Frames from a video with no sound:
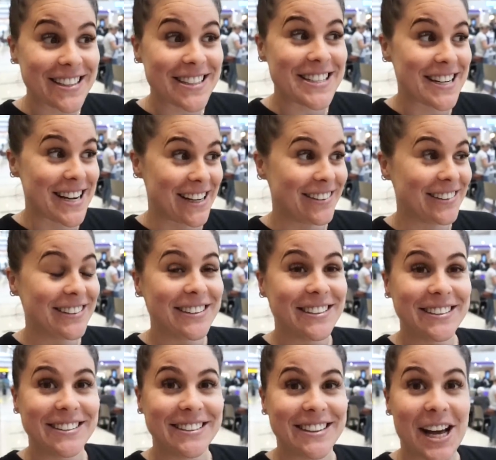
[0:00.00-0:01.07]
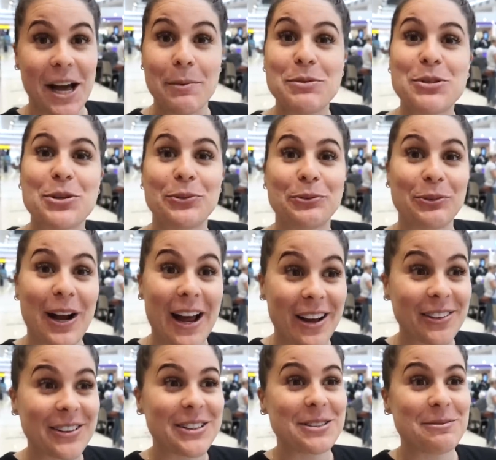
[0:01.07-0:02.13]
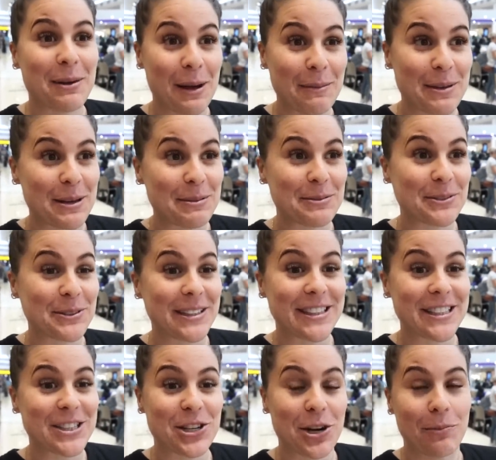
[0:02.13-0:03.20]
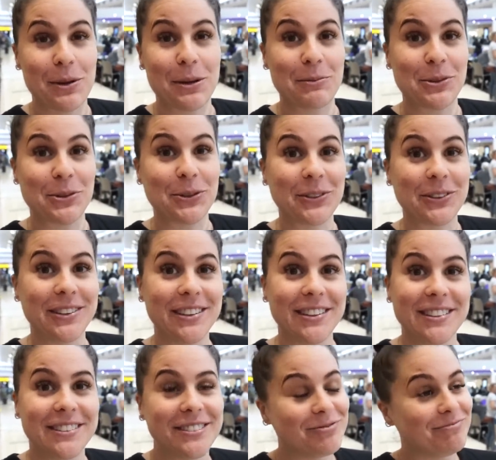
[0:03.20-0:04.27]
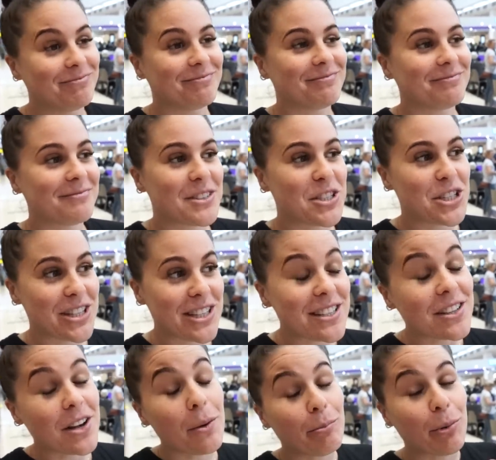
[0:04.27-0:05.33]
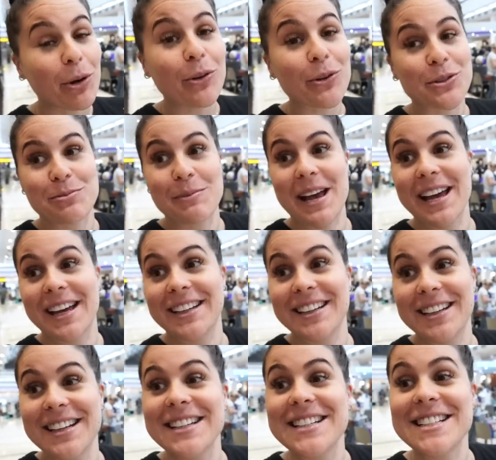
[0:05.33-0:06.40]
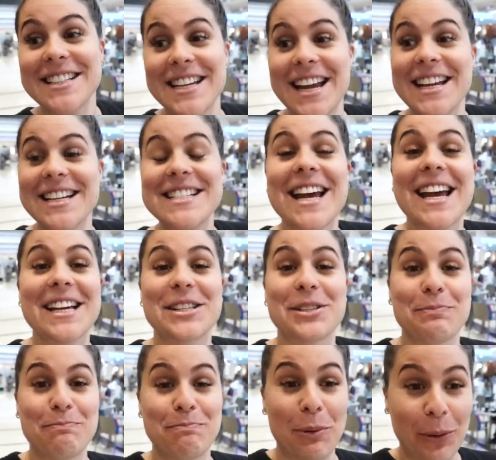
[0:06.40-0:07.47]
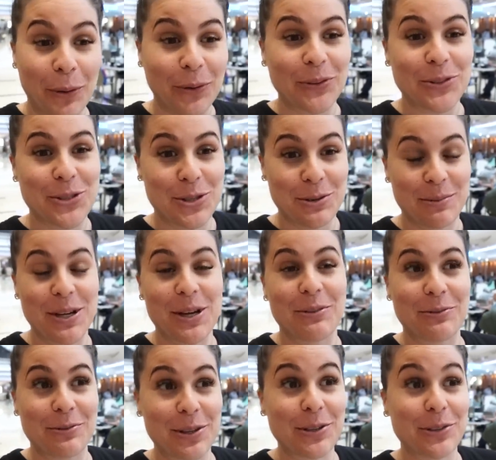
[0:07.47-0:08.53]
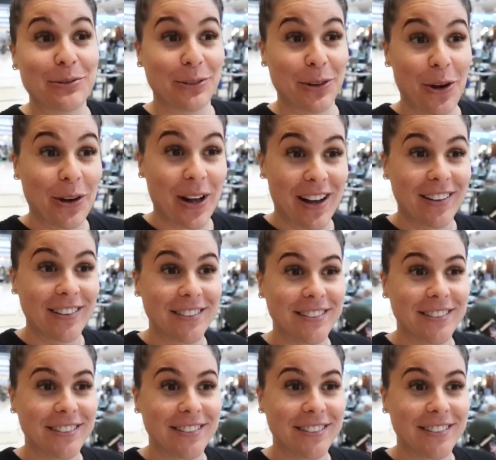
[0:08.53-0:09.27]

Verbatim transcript: Legit. I'm surrounded by people in the shopping mall. She's got balls, man. It, it takes balls to be a real vlogger.